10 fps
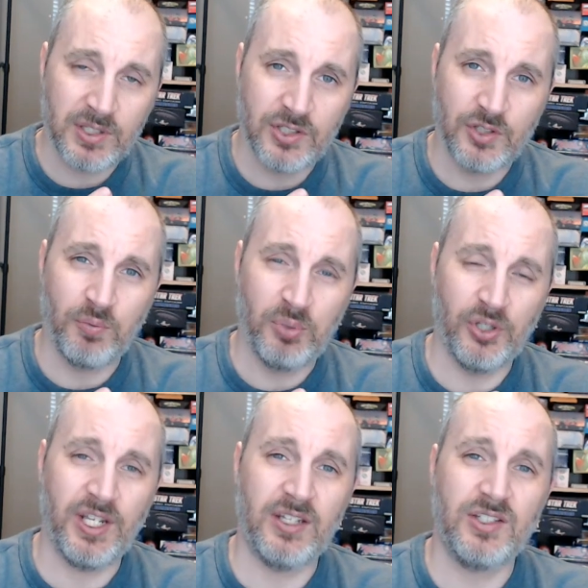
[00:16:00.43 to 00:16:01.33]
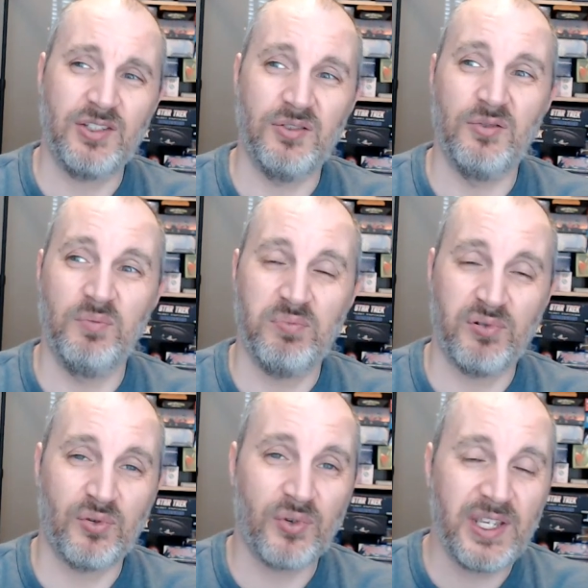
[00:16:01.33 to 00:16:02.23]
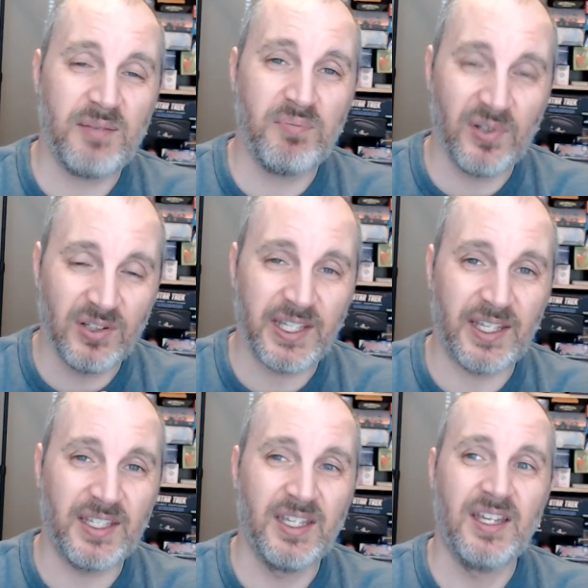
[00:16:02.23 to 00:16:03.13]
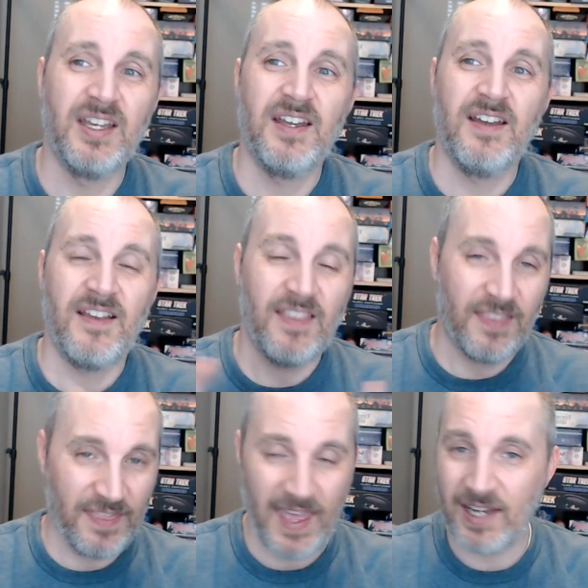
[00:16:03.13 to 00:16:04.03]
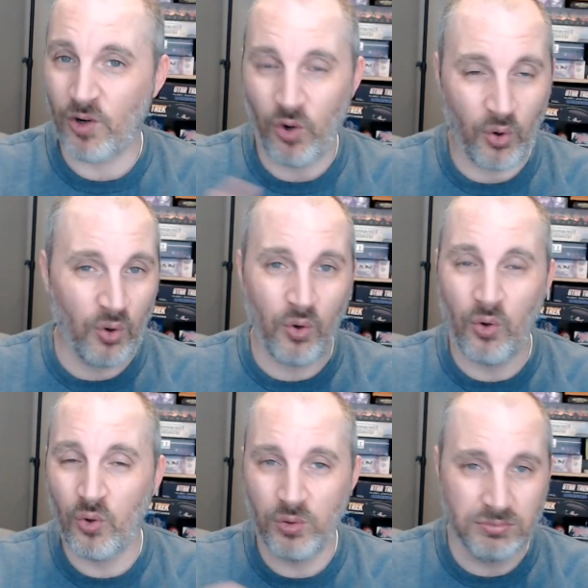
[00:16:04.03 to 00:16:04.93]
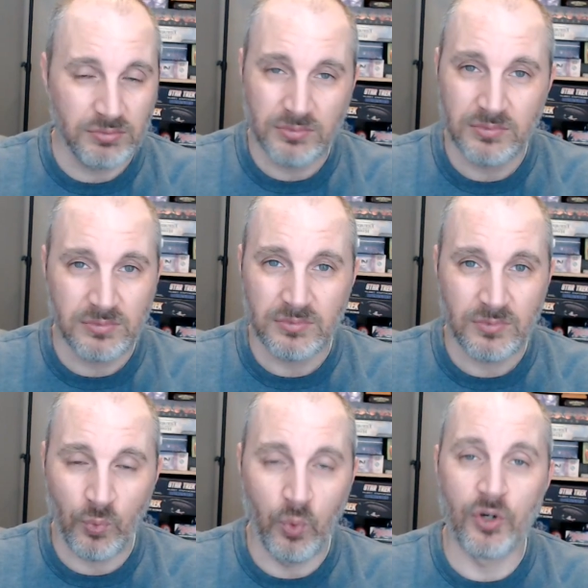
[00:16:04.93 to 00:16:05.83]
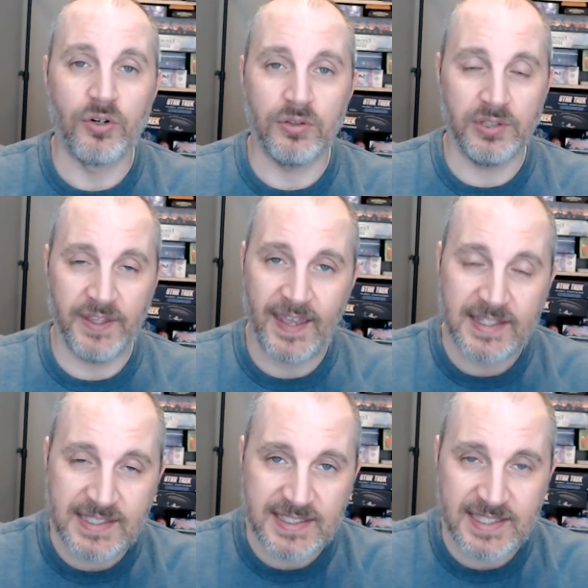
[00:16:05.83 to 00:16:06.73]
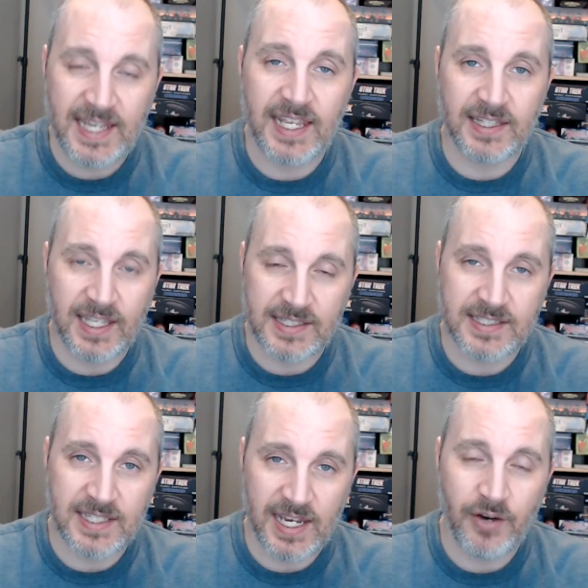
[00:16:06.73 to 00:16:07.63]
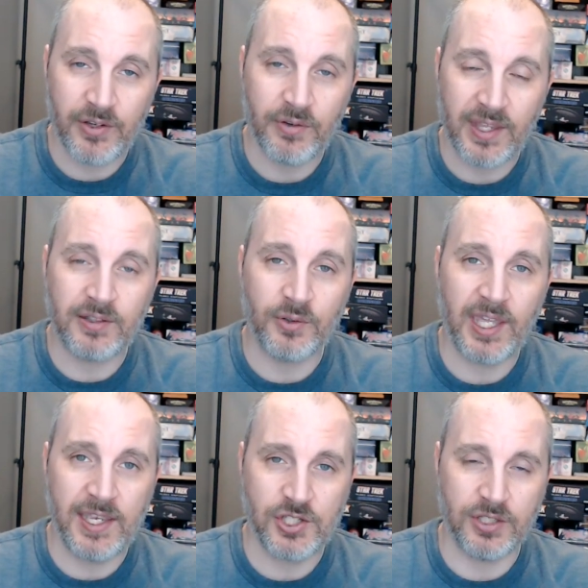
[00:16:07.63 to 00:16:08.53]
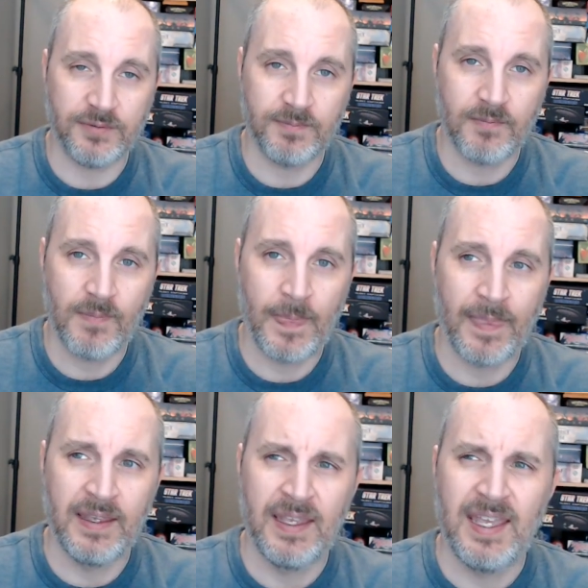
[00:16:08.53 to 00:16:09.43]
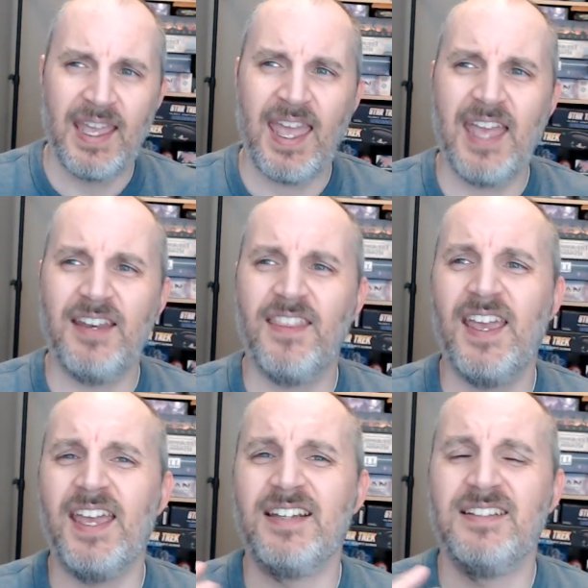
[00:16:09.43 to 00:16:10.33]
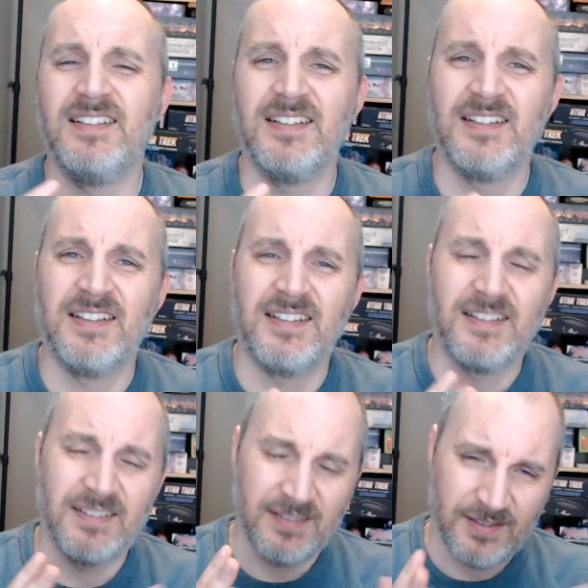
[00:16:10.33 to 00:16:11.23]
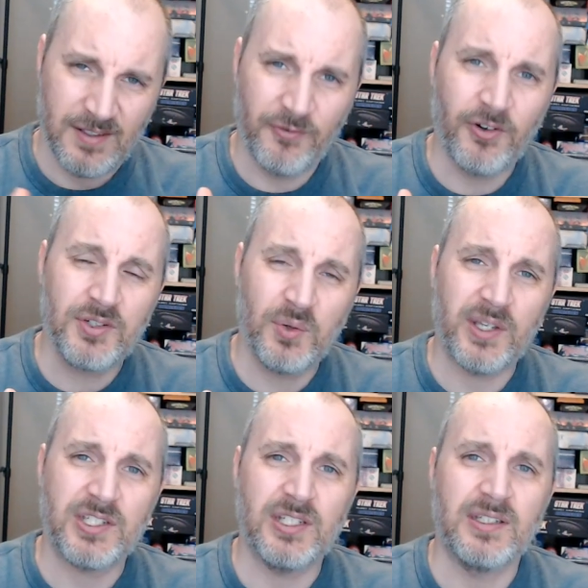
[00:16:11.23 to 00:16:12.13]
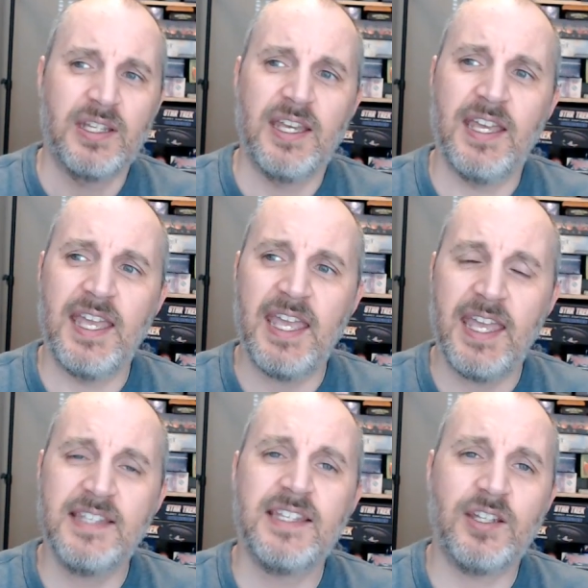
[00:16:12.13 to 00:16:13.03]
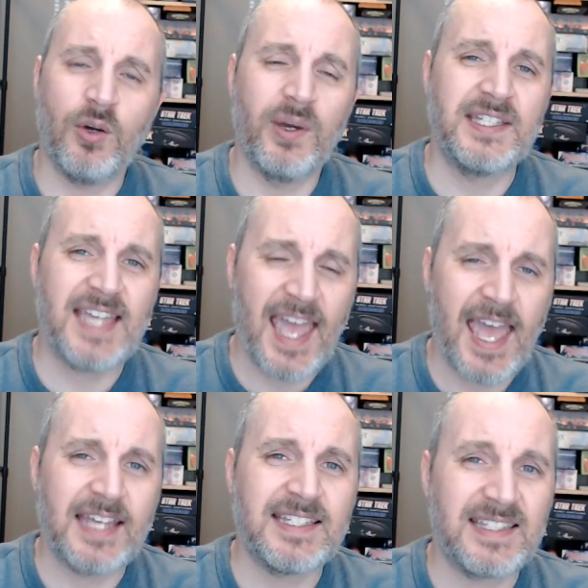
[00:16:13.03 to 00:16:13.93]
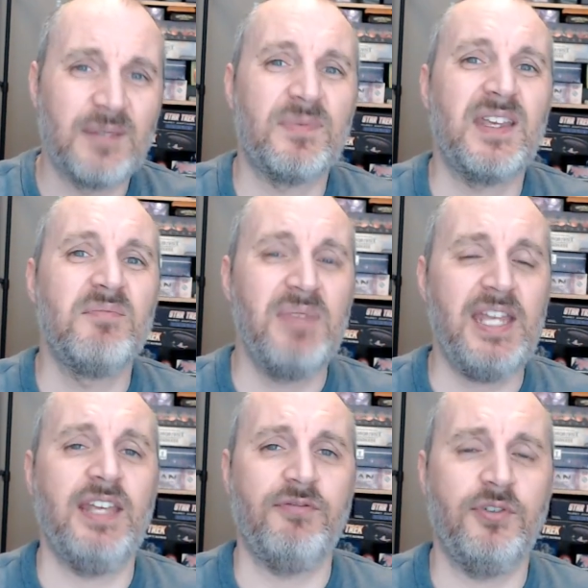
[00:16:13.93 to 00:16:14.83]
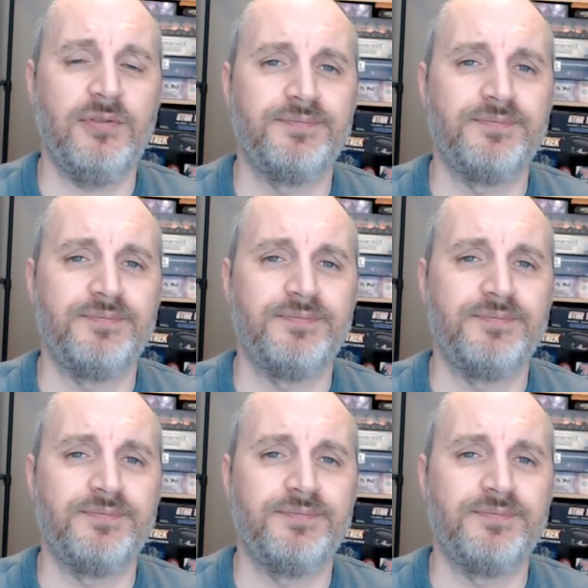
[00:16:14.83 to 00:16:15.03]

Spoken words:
to put into pre-building that whole world, that setting, that scenario, that location? And then the first question, is it going to add something meaningful?